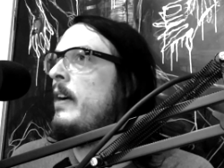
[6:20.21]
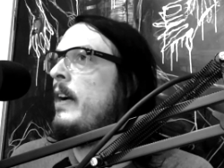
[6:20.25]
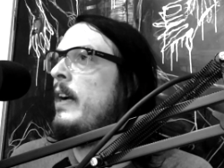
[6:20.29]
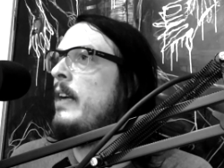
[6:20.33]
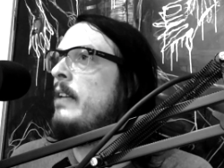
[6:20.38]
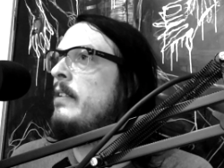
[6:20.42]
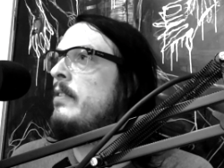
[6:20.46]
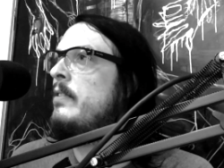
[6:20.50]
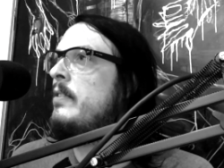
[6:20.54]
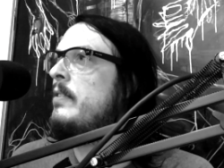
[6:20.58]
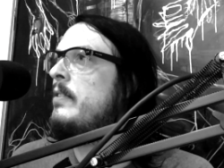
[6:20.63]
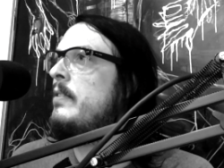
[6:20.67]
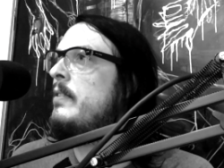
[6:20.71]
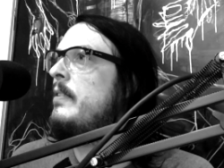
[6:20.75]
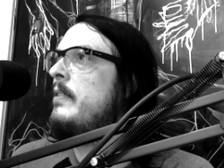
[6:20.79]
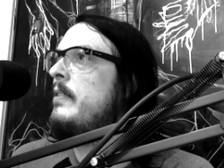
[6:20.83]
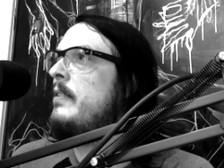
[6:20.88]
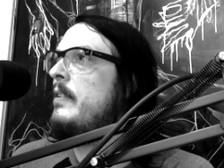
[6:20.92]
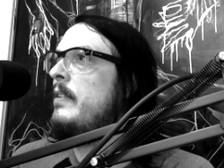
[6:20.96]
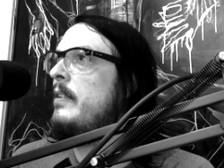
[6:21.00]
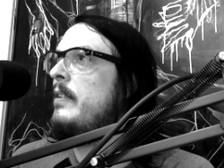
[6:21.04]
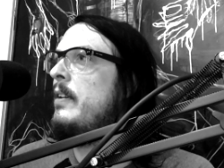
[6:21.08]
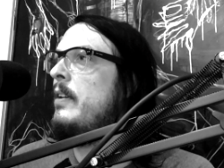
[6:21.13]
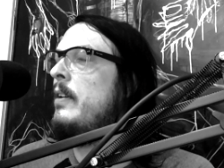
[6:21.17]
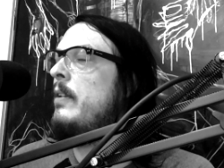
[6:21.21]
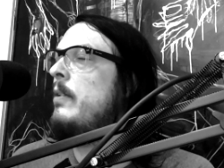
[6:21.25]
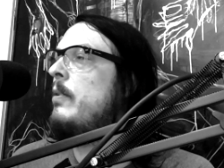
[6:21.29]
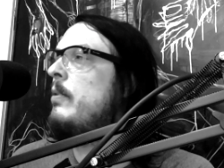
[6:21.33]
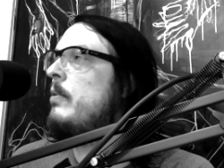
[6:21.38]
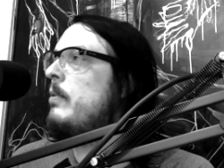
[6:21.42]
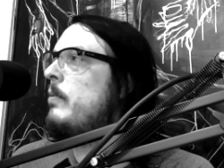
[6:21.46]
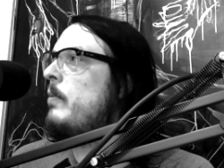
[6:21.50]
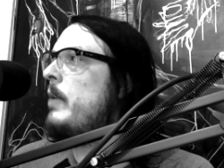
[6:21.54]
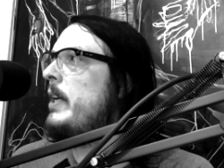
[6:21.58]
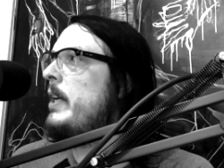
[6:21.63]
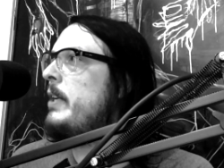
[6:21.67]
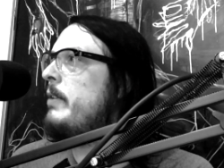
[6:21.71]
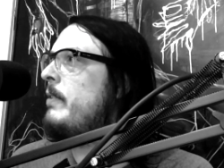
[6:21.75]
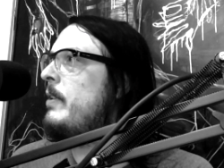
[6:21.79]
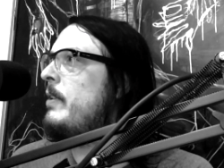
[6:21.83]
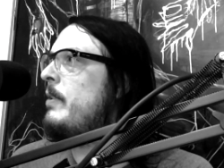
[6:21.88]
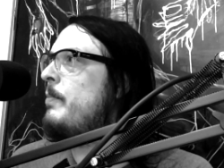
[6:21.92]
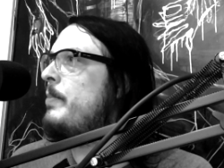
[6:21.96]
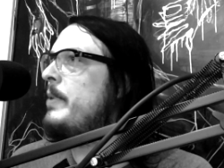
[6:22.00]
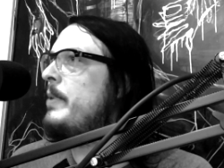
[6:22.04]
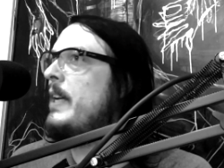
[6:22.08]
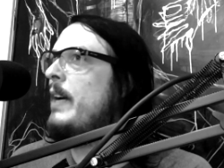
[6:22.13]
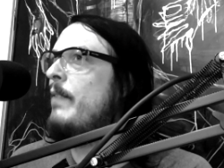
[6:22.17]
And along the way you're
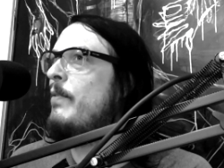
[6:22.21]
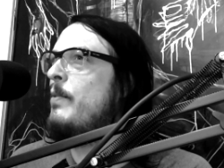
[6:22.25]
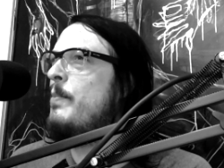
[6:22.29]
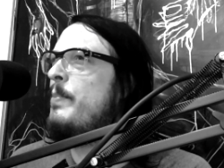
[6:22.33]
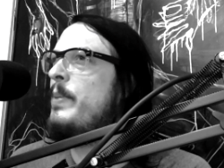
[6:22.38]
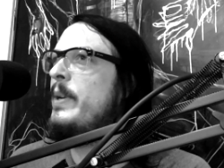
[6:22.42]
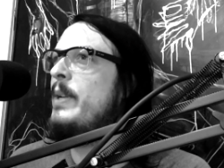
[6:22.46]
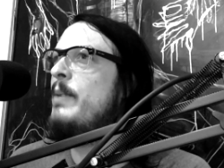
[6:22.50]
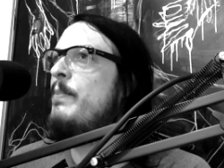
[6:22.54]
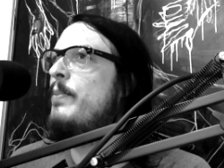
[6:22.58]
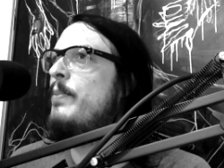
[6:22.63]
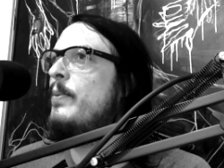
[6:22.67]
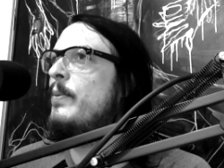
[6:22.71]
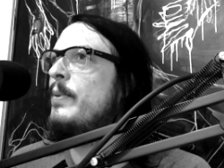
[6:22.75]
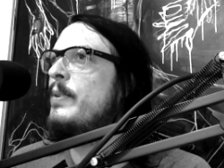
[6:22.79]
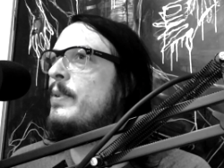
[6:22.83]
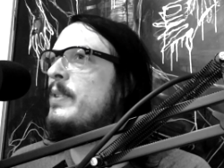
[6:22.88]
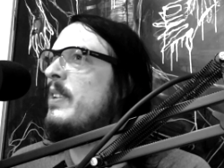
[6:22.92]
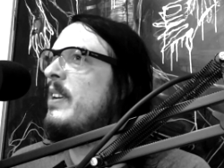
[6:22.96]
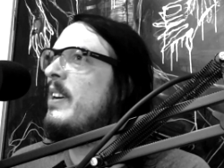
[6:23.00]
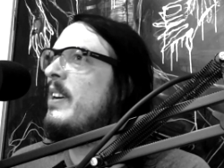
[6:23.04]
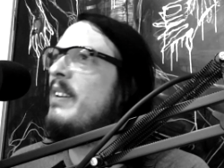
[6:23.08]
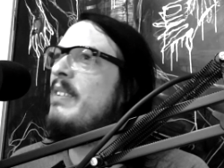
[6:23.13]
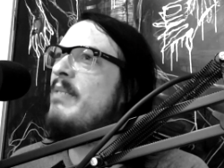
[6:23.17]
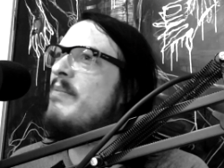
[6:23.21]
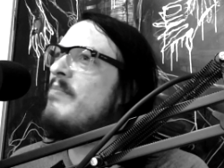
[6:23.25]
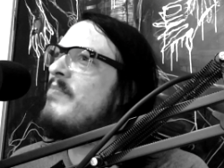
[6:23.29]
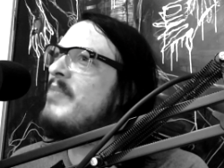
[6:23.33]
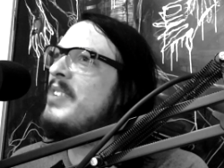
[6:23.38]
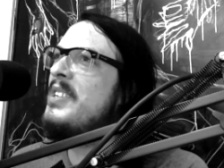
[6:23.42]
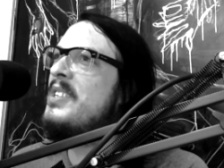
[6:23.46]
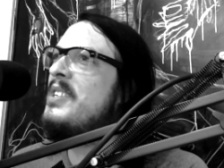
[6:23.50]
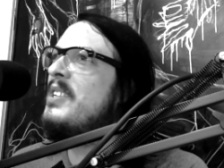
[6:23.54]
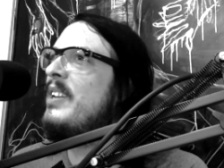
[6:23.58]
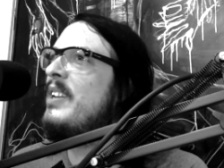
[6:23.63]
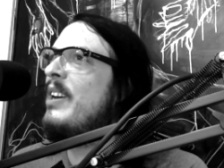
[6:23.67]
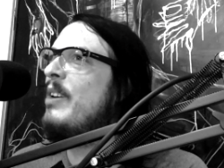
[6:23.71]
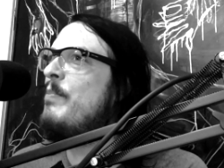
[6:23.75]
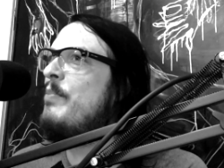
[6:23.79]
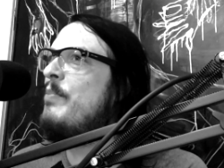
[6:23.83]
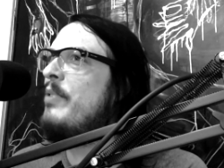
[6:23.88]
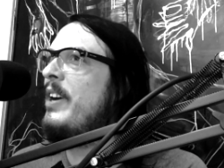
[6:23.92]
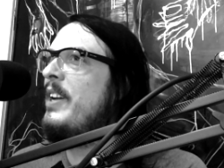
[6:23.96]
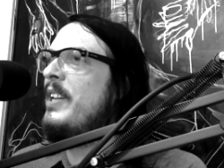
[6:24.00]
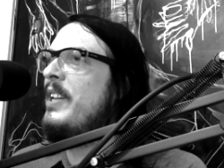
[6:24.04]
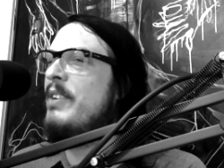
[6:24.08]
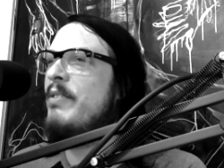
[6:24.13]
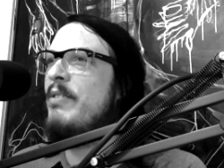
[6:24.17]
helping other people. It's like, it's a
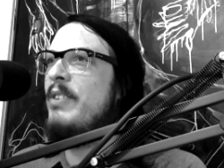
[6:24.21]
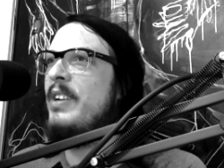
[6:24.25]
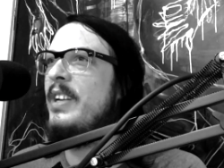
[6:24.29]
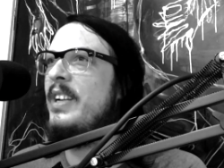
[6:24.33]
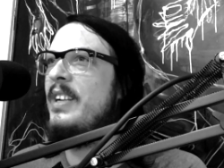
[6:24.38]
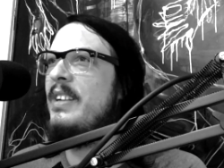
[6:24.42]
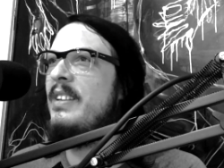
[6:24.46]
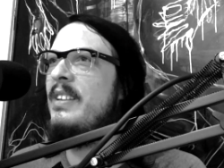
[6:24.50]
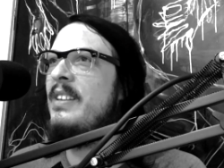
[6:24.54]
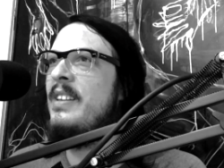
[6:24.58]
no-brainer, isn't it?